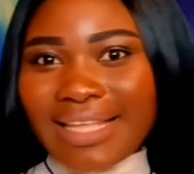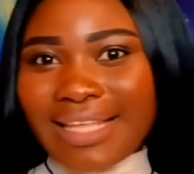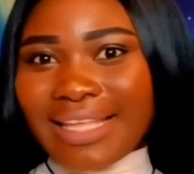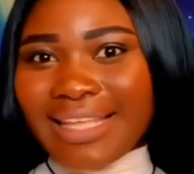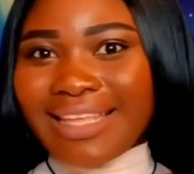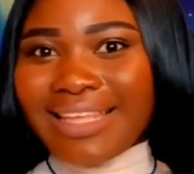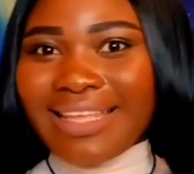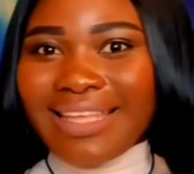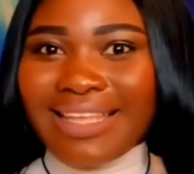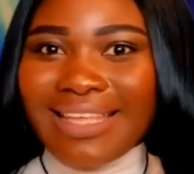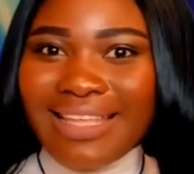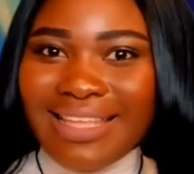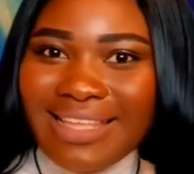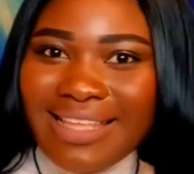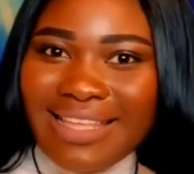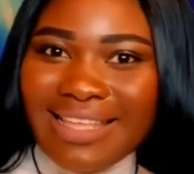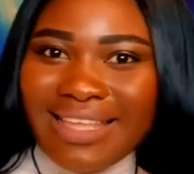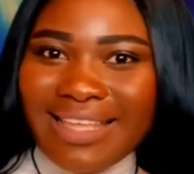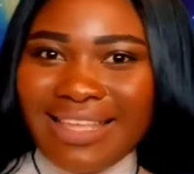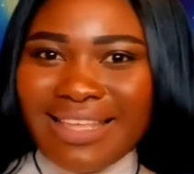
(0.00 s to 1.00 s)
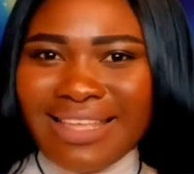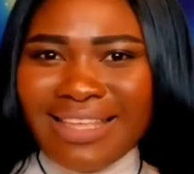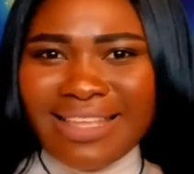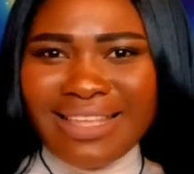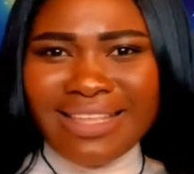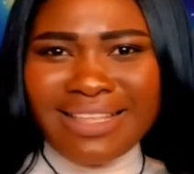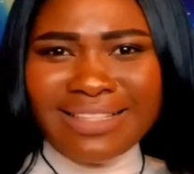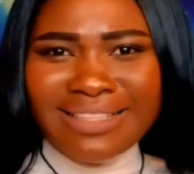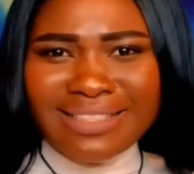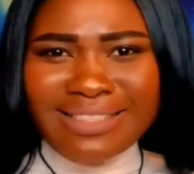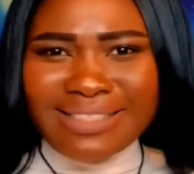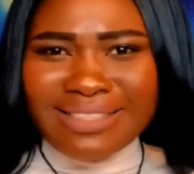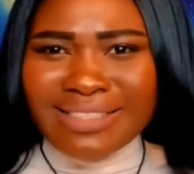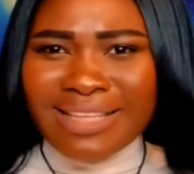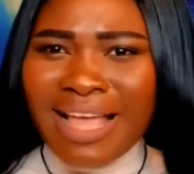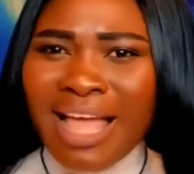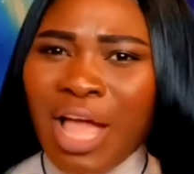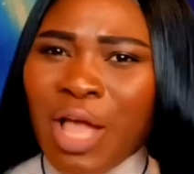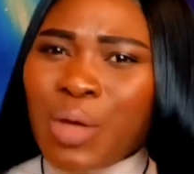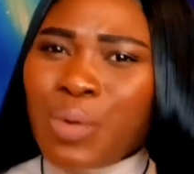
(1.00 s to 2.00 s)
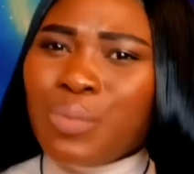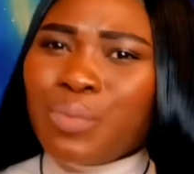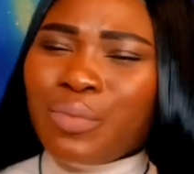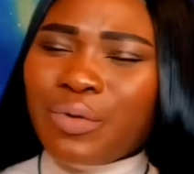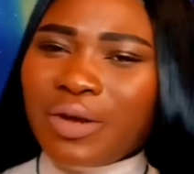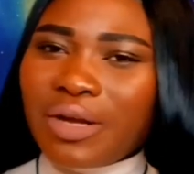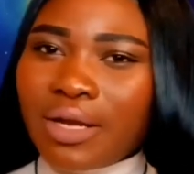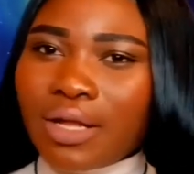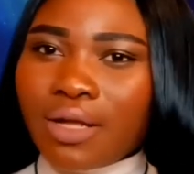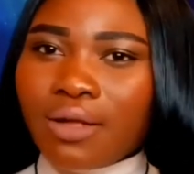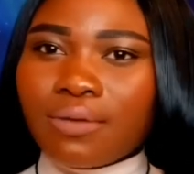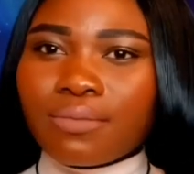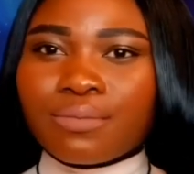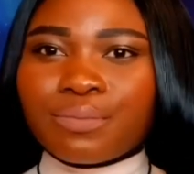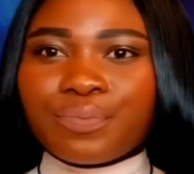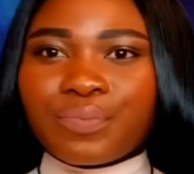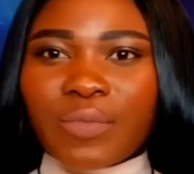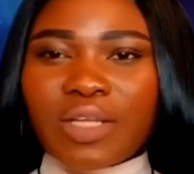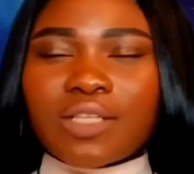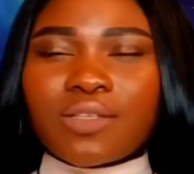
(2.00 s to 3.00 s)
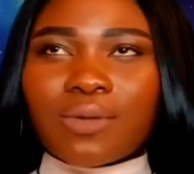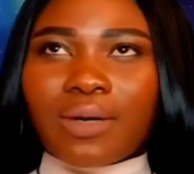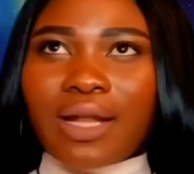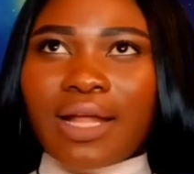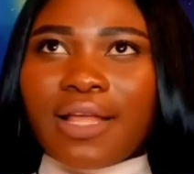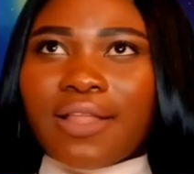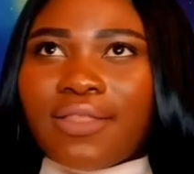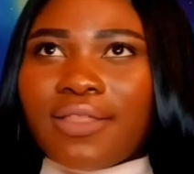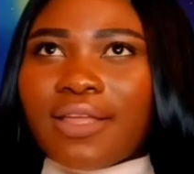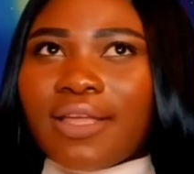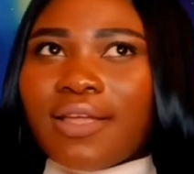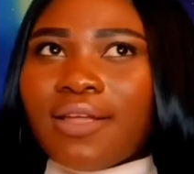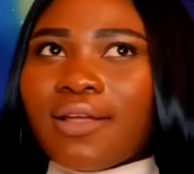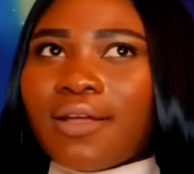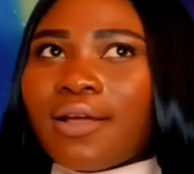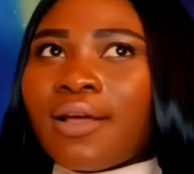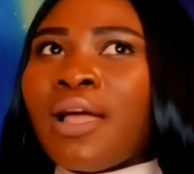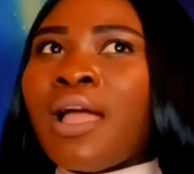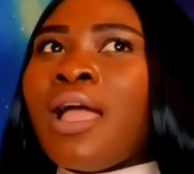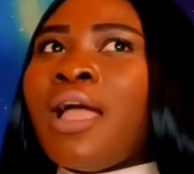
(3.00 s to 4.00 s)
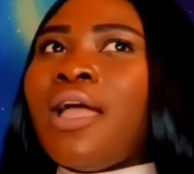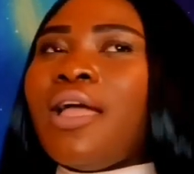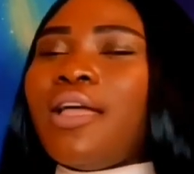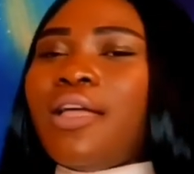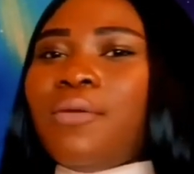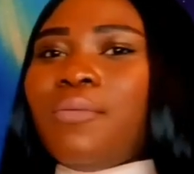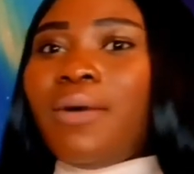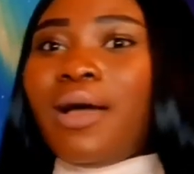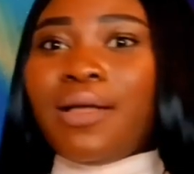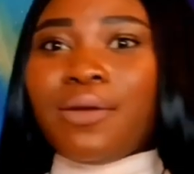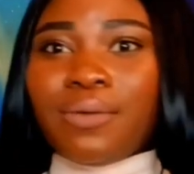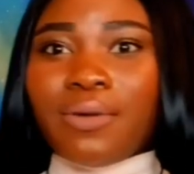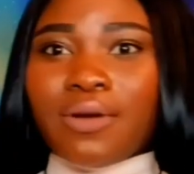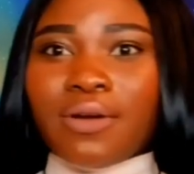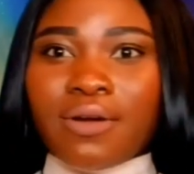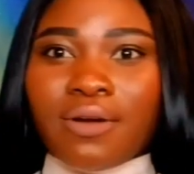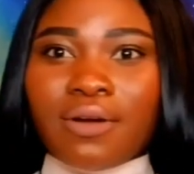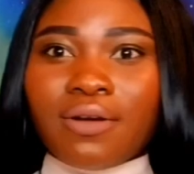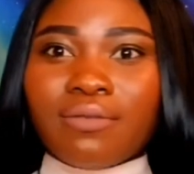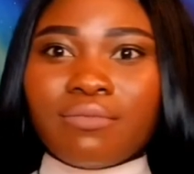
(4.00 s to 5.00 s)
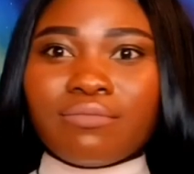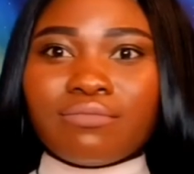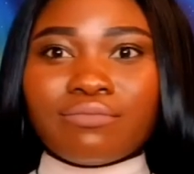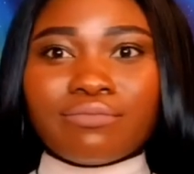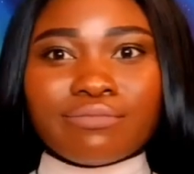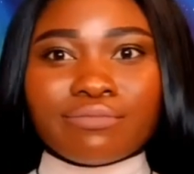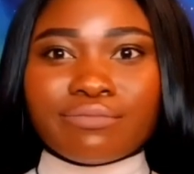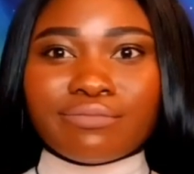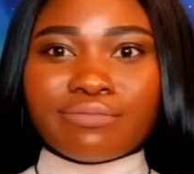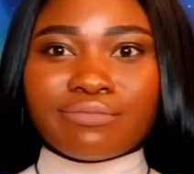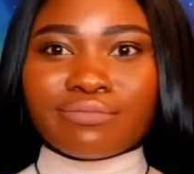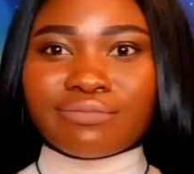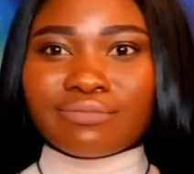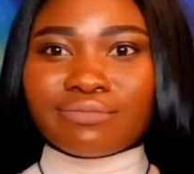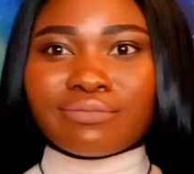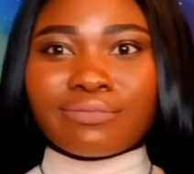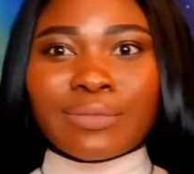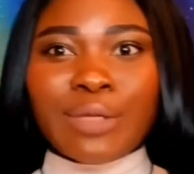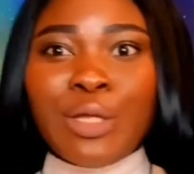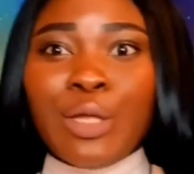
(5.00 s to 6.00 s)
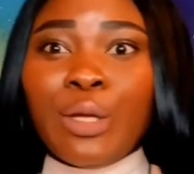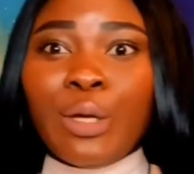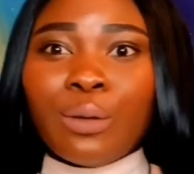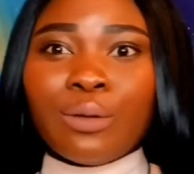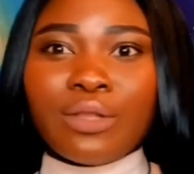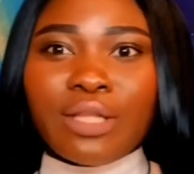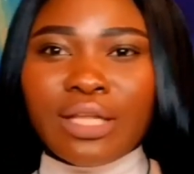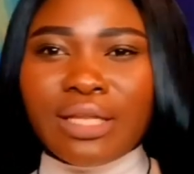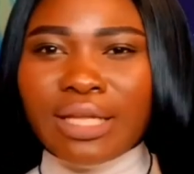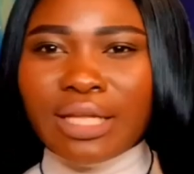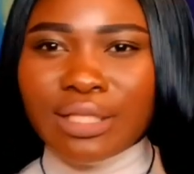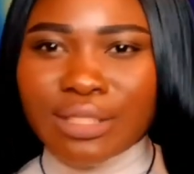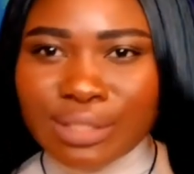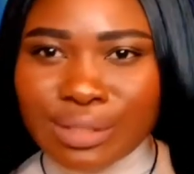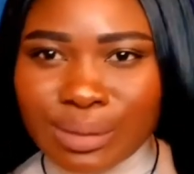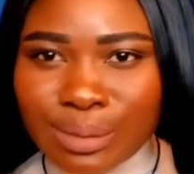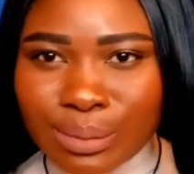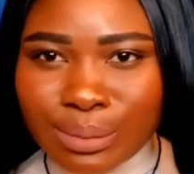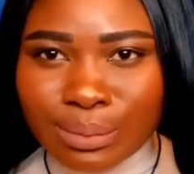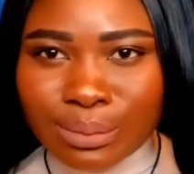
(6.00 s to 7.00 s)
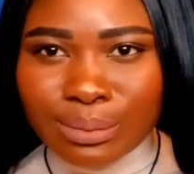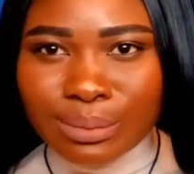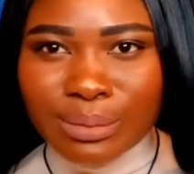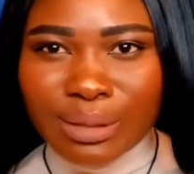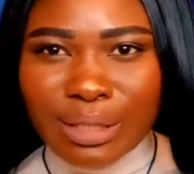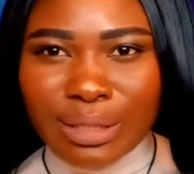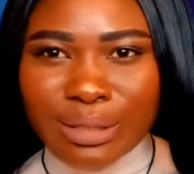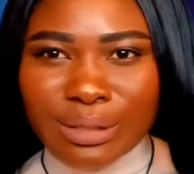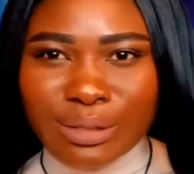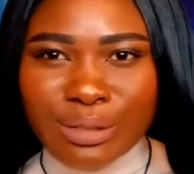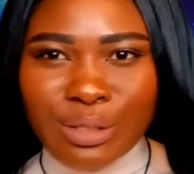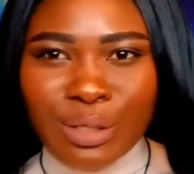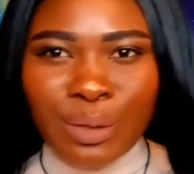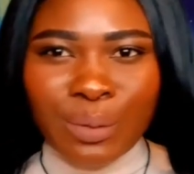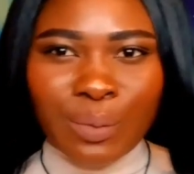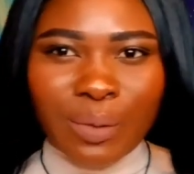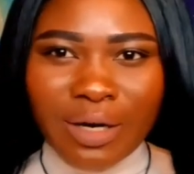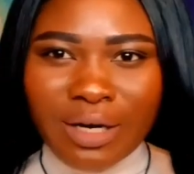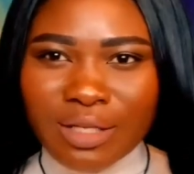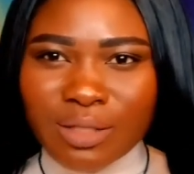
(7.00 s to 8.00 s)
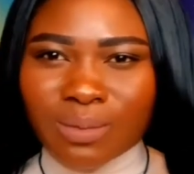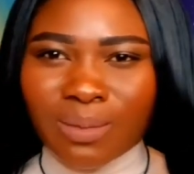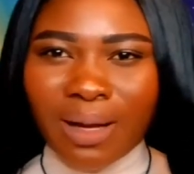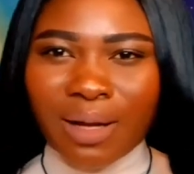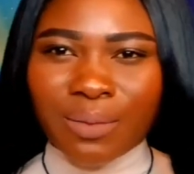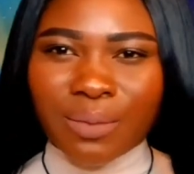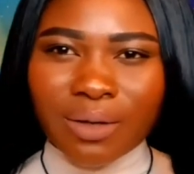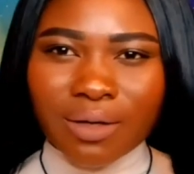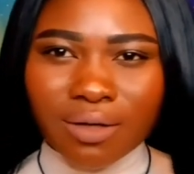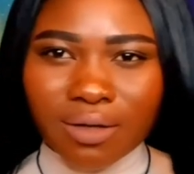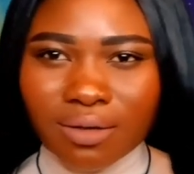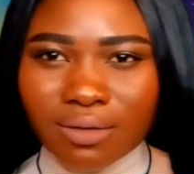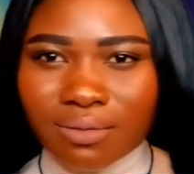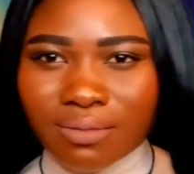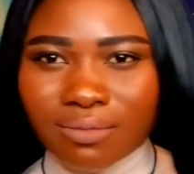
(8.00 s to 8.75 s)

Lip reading: means pretty. That's what I think. My word. And you're gonna think that too, because your word is my word.